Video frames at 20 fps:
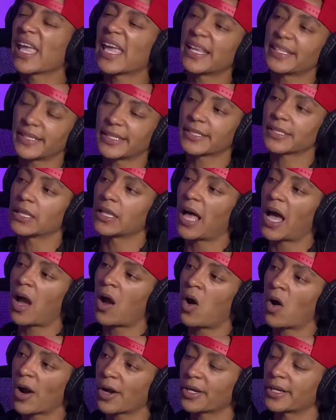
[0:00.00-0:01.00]
It is a
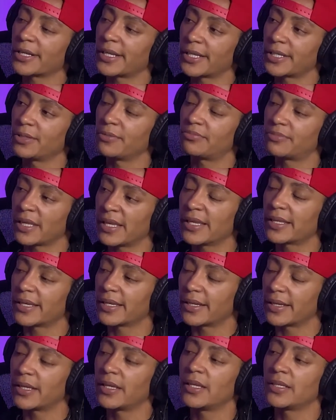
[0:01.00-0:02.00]
lot harder than you think
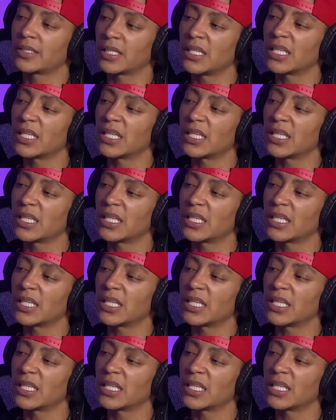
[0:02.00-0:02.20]
it is,